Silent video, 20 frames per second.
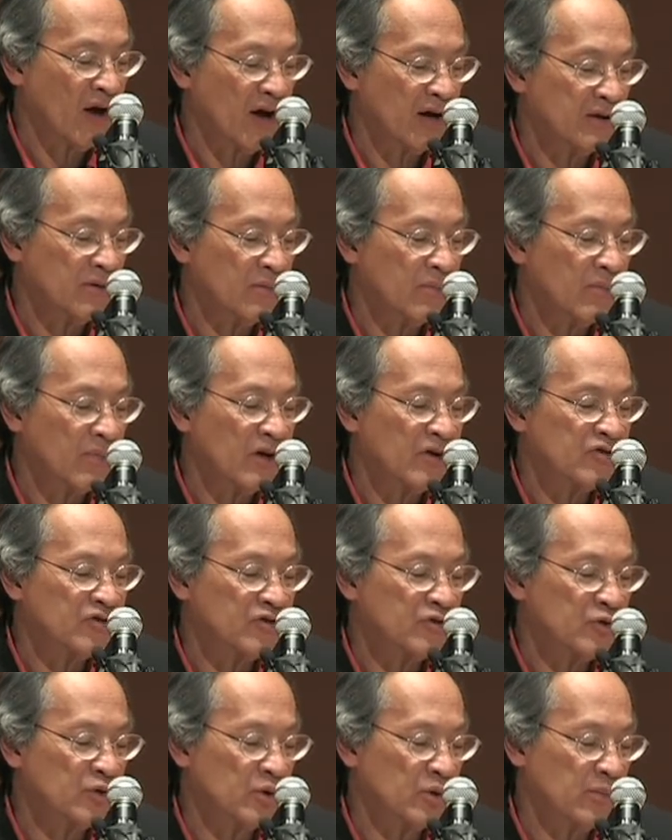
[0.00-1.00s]
hunt
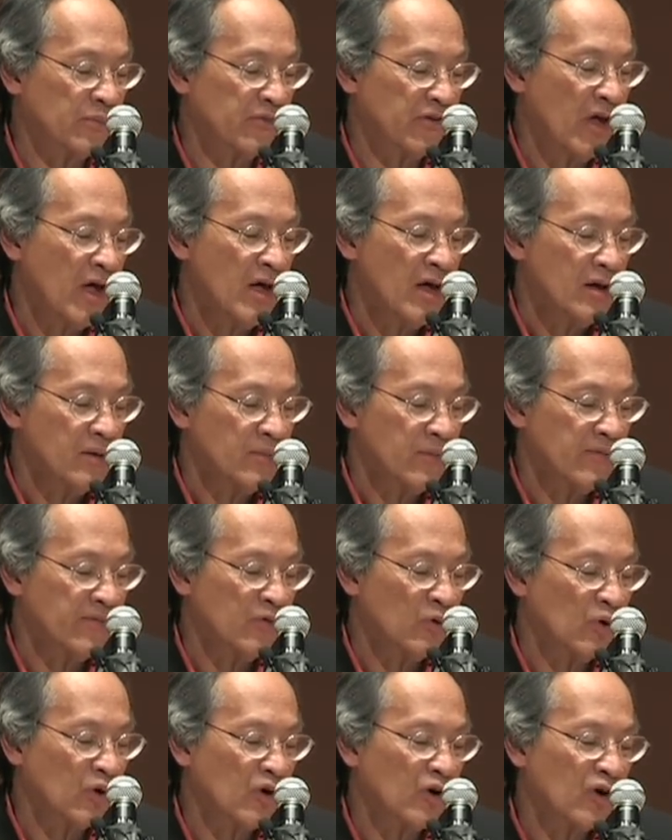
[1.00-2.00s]
mushrooms
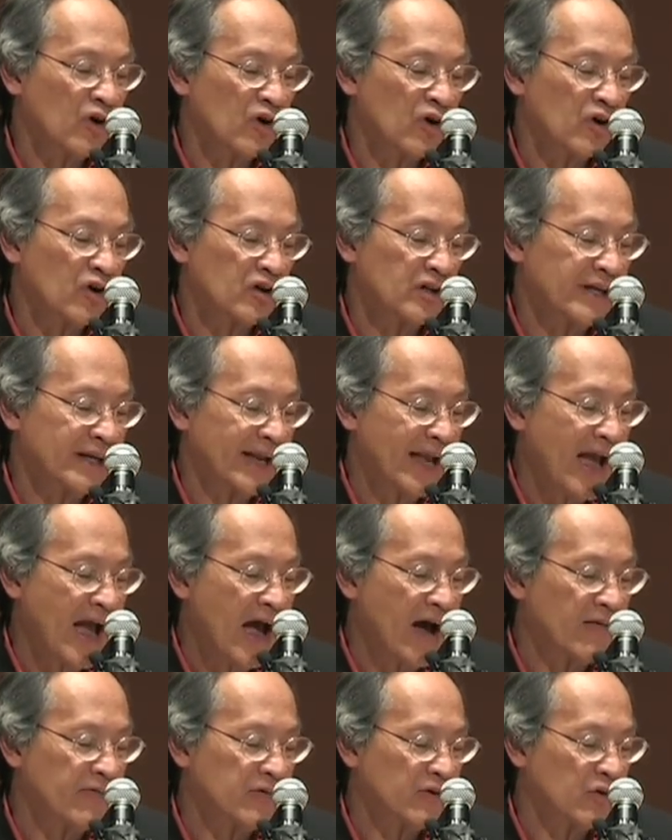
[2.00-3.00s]
before early
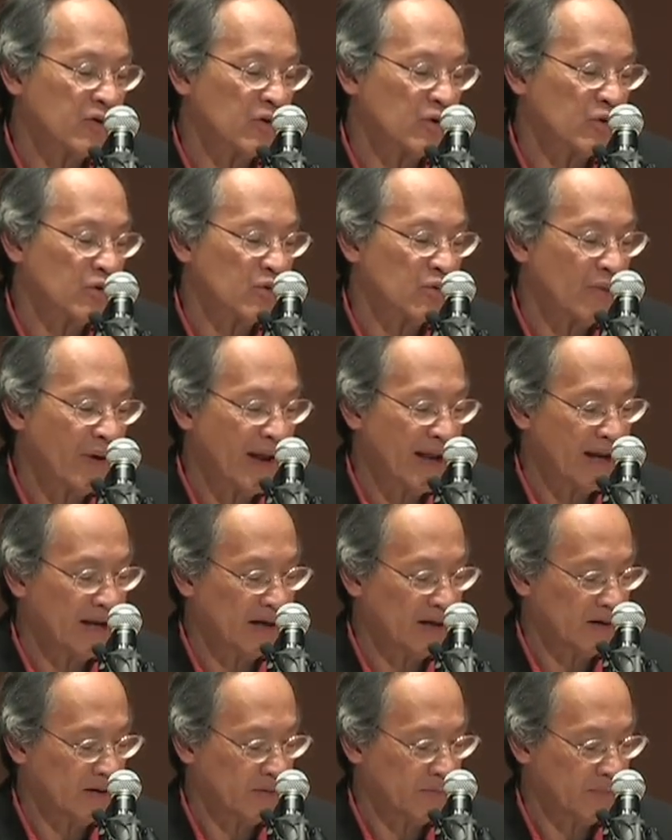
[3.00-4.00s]
afternoon
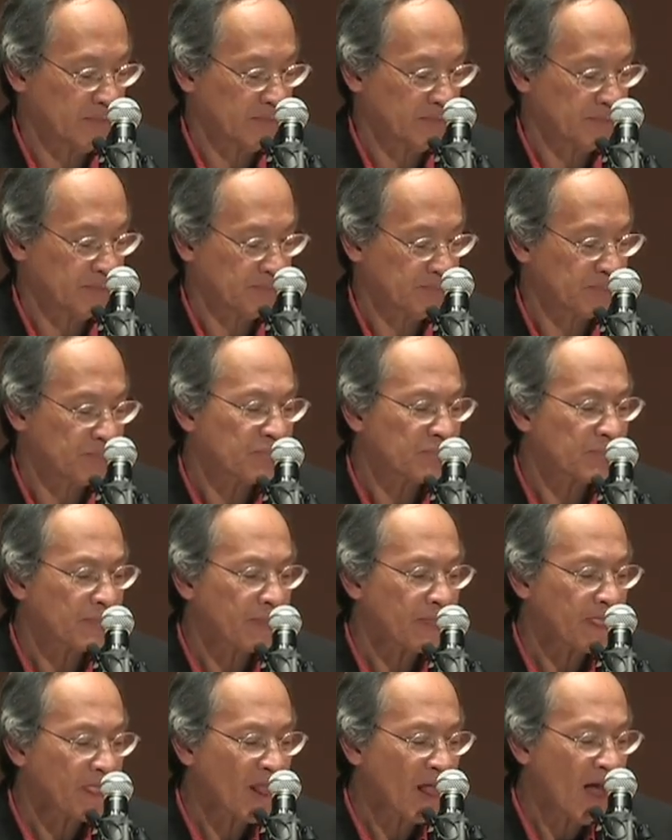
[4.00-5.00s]
rain.
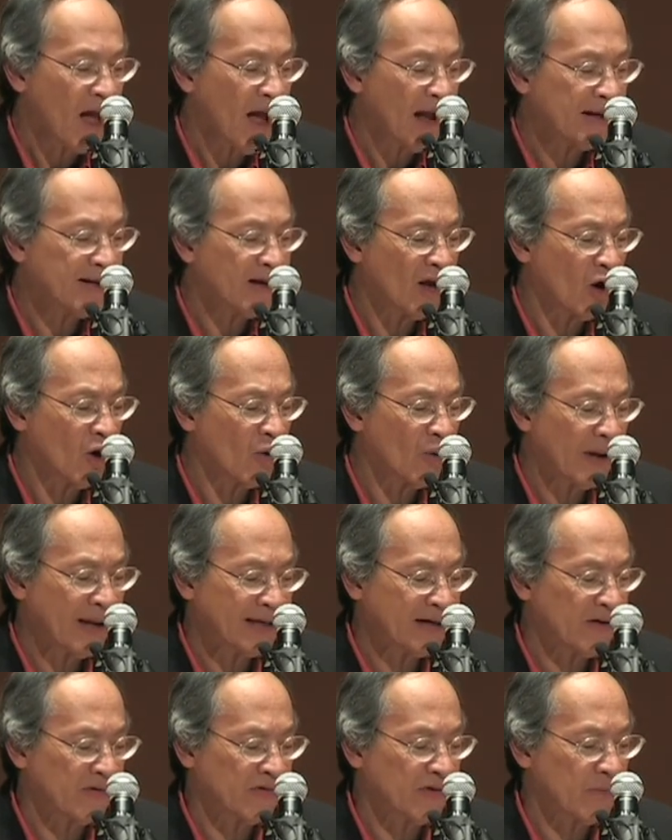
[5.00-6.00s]
I know
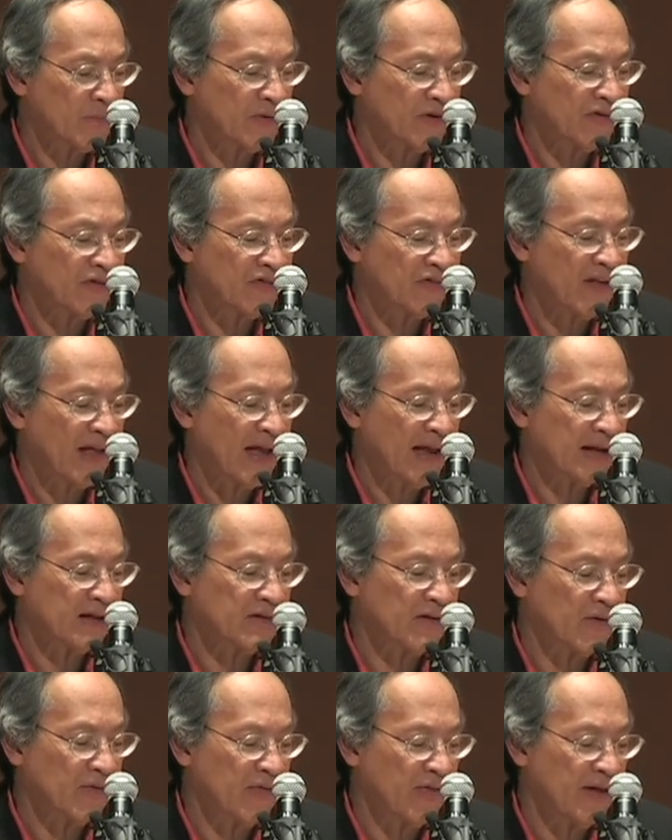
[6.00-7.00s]
it is a mistake
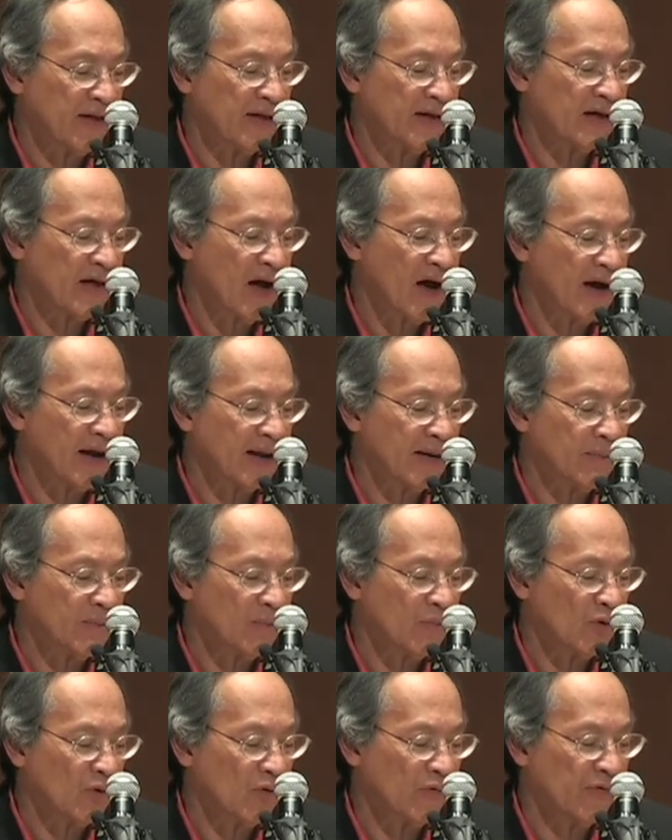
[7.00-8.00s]
to think I am
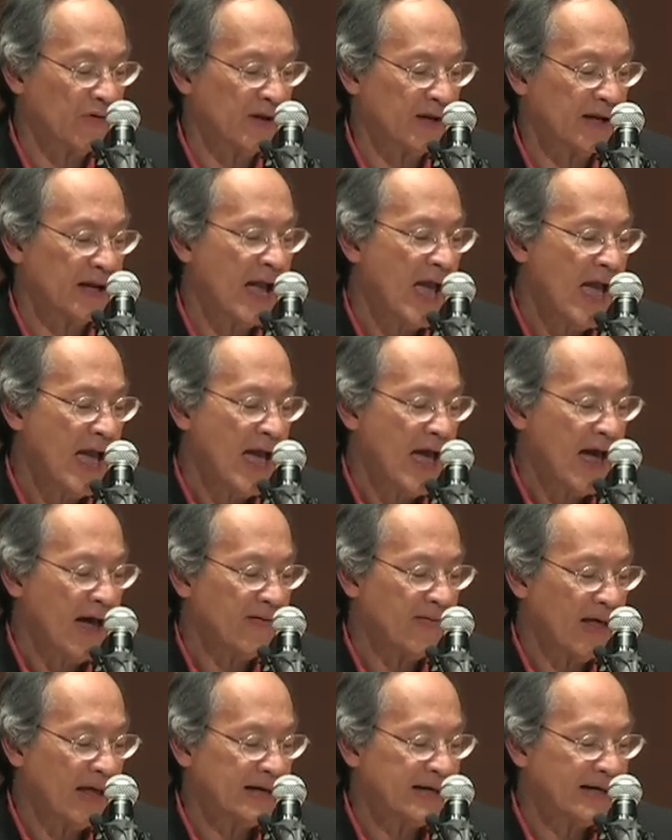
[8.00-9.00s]
moving
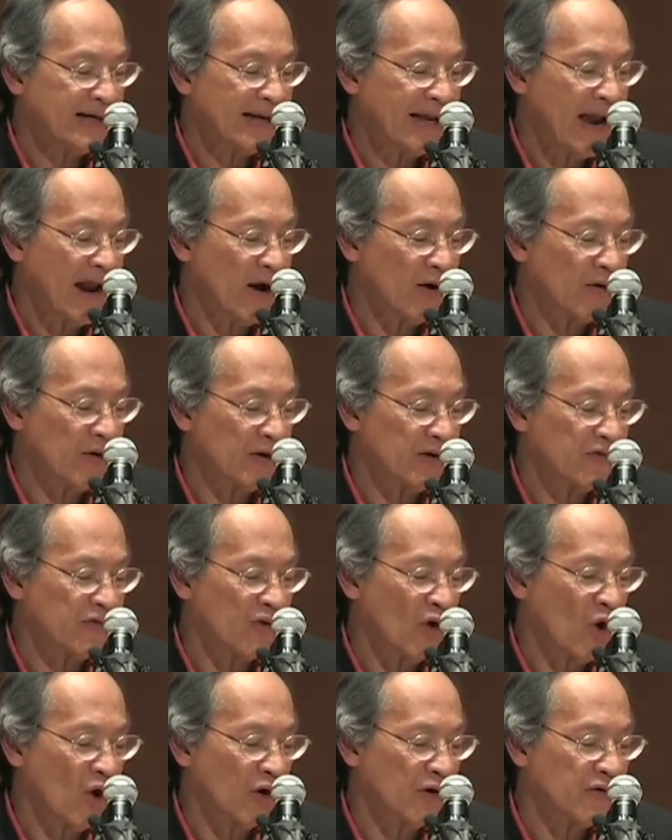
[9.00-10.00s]
and that agarics
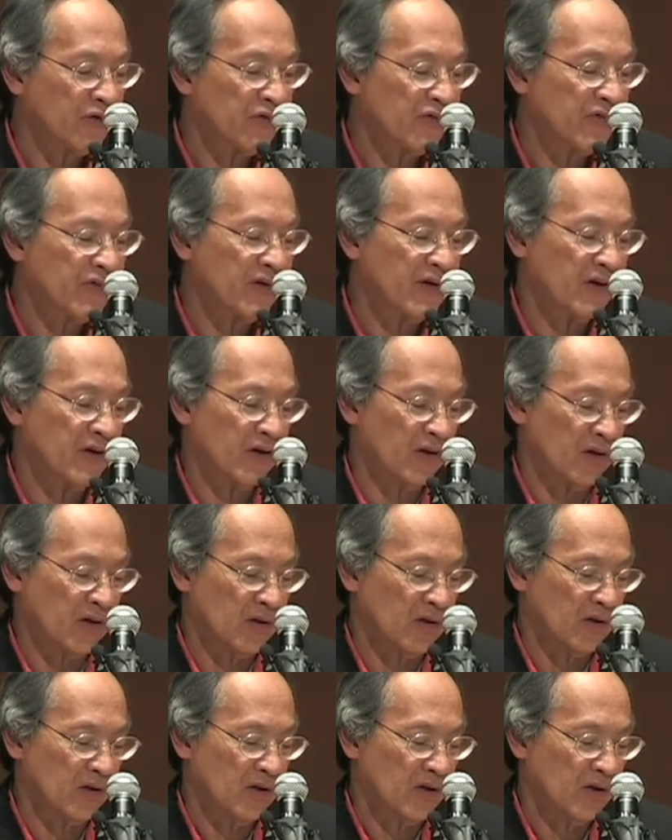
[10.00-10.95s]
are still.